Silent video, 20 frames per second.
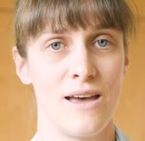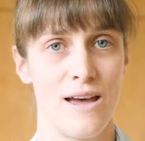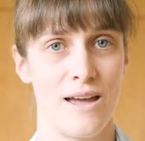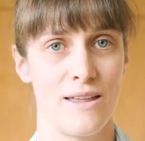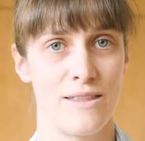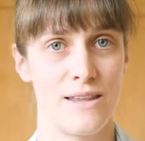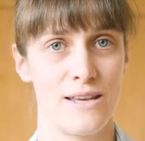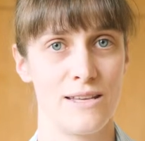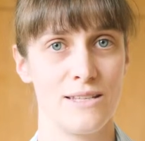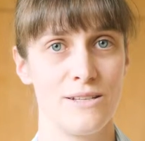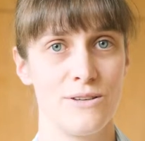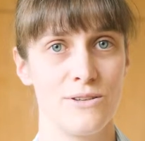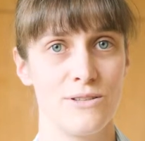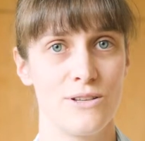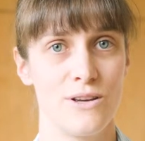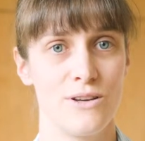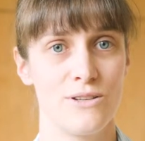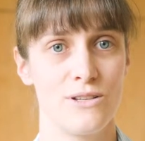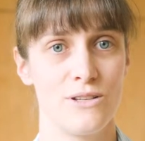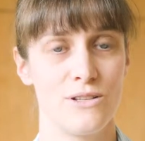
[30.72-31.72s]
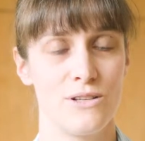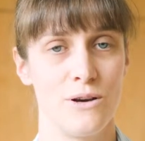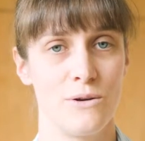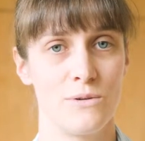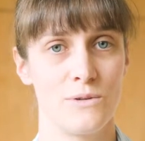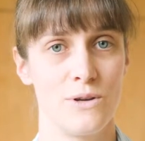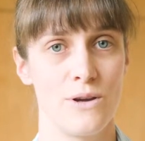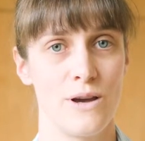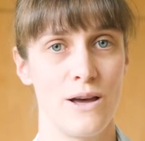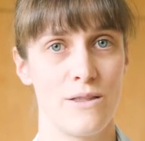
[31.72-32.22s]
Unless your surgeon
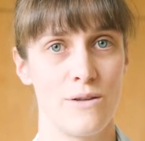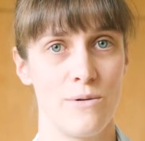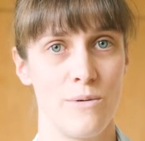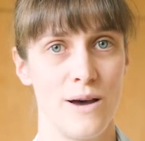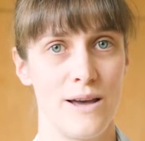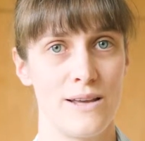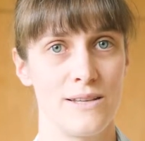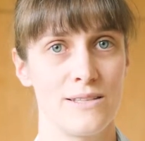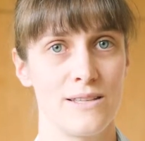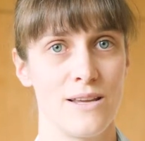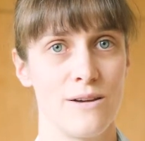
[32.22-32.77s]
tells you otherwise,